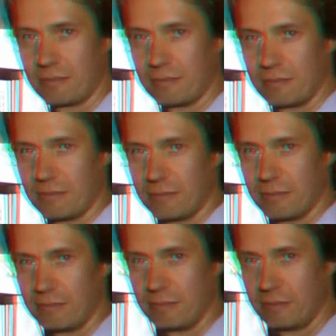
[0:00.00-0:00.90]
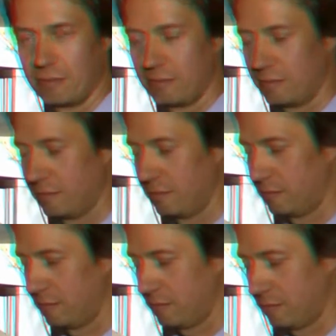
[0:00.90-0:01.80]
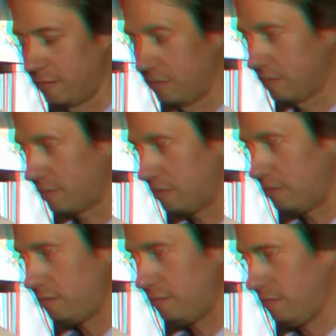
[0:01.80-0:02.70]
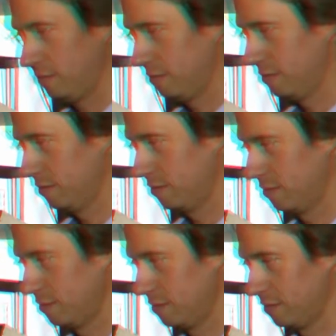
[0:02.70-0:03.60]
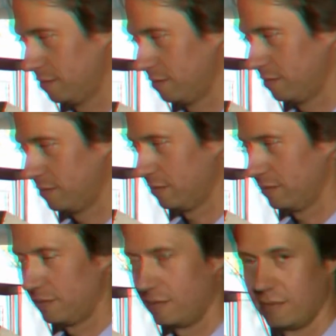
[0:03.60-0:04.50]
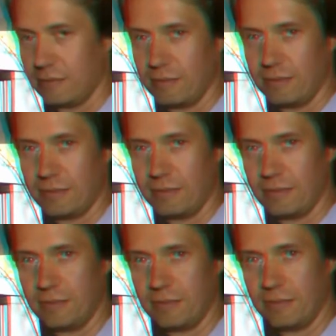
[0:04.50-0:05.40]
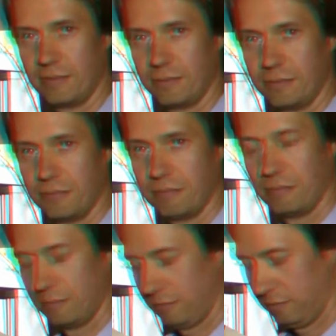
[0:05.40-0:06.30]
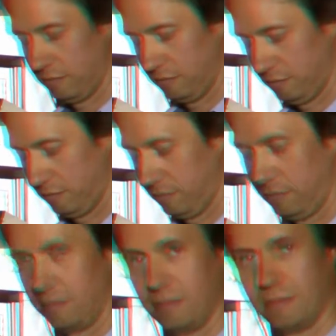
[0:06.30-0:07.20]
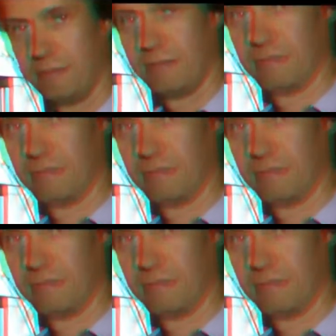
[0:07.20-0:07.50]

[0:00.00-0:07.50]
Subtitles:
The person shown says nothing.